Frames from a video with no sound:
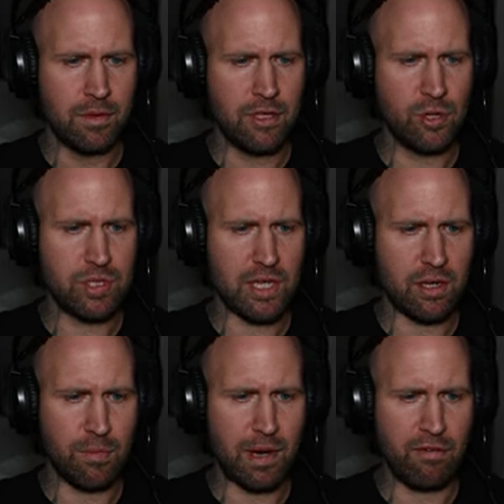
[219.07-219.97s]
use it?
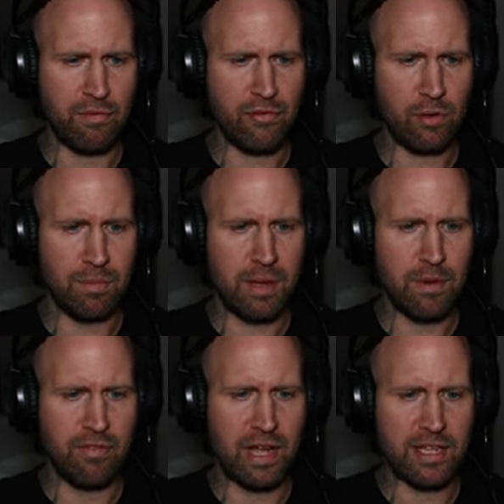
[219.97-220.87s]
A powerful beam
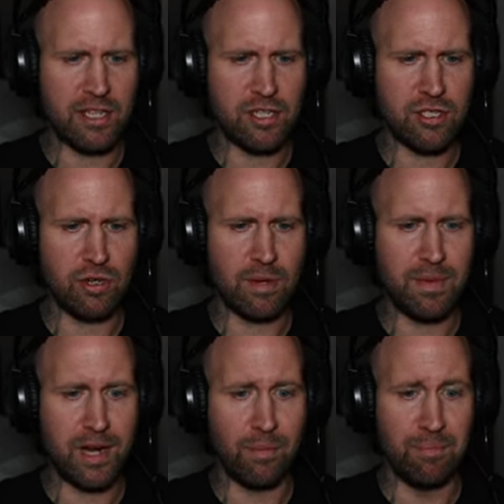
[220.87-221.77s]
of light in the sturdy
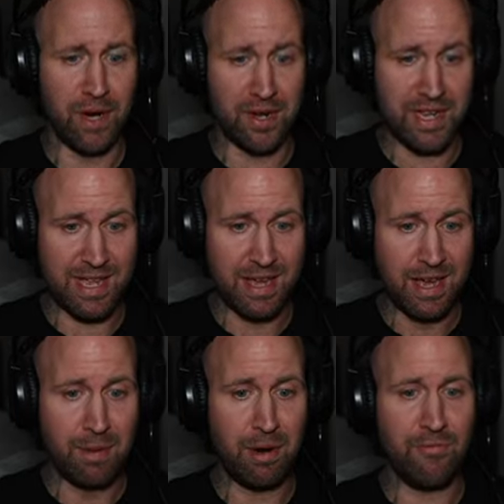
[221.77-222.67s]
metal body.
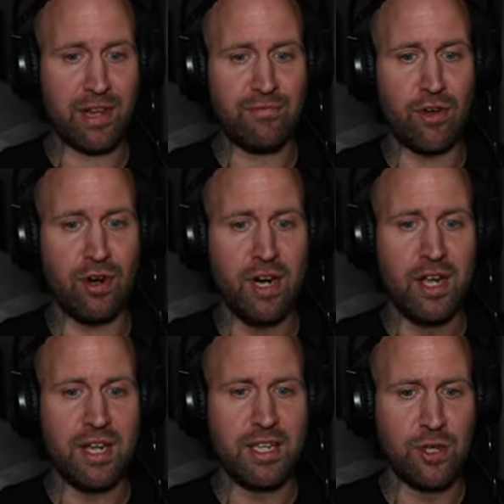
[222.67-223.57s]
Perfect for
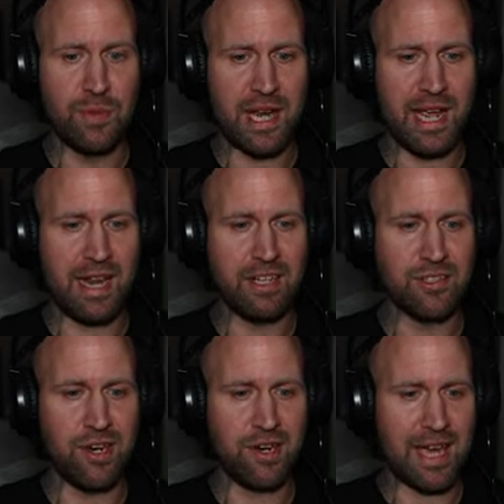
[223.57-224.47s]
illuminating
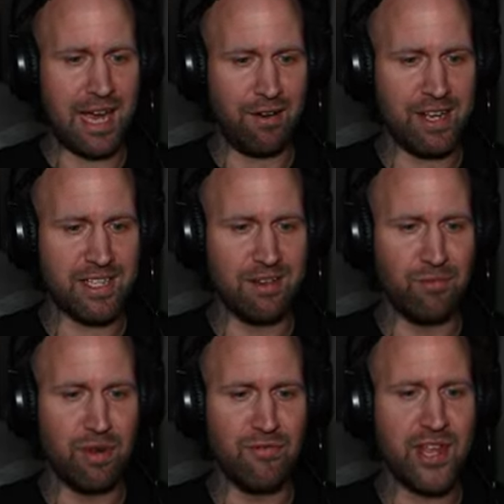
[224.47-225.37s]
dark areas
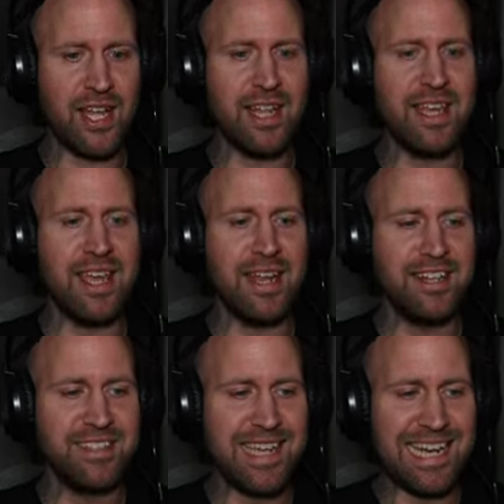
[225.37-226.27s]
and revealing
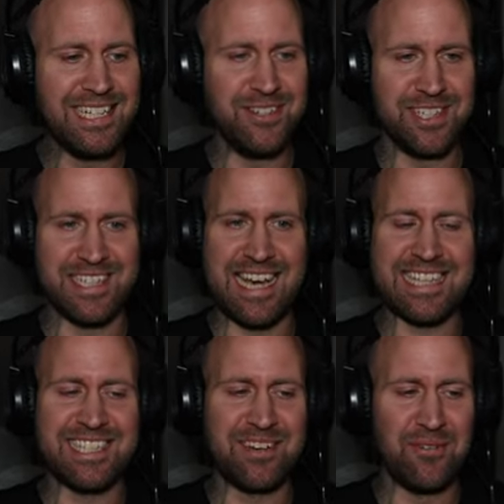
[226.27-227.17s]
hidden dangers.
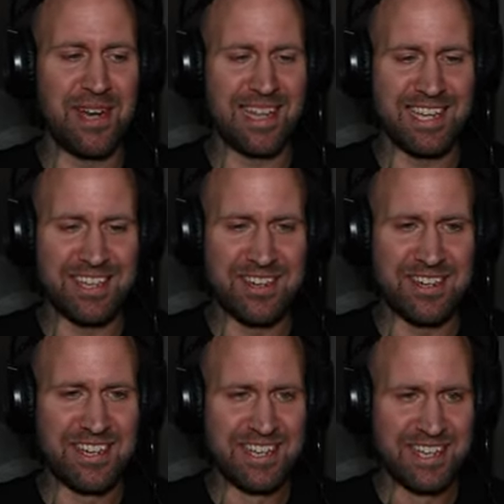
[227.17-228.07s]
That's a really good